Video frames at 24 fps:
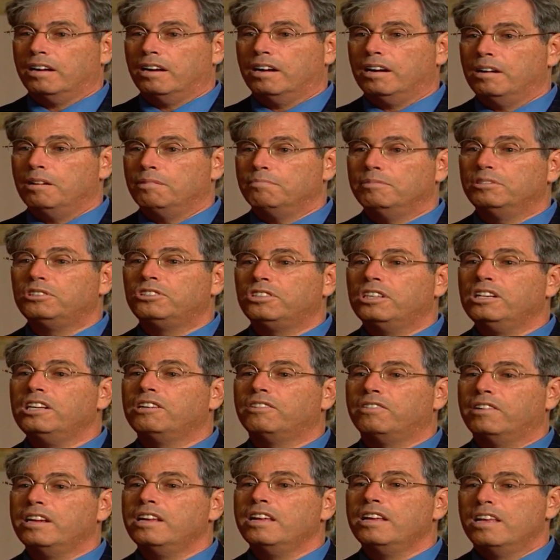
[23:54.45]

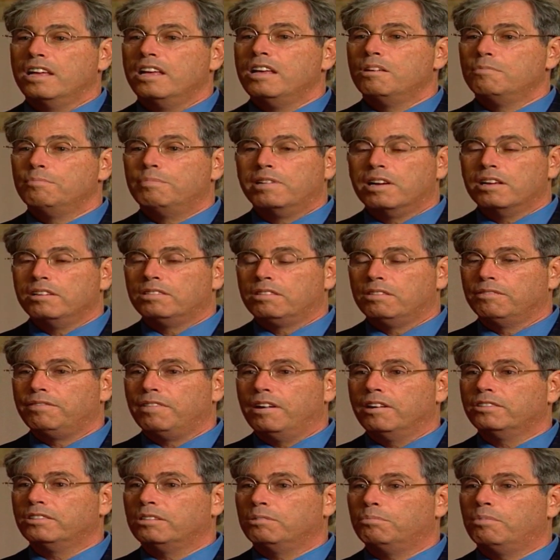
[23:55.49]
machinery begins to
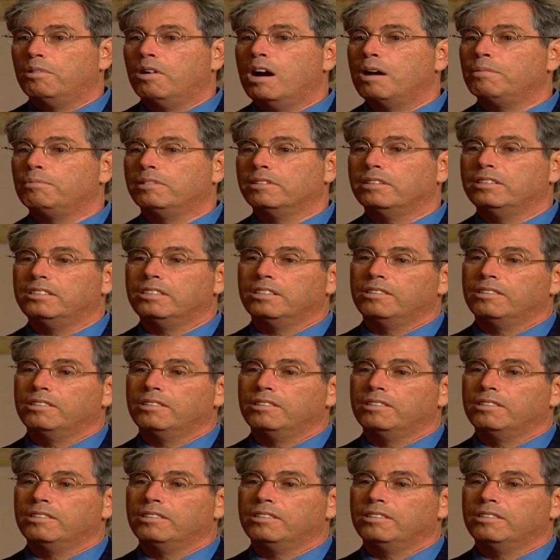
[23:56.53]
function properly.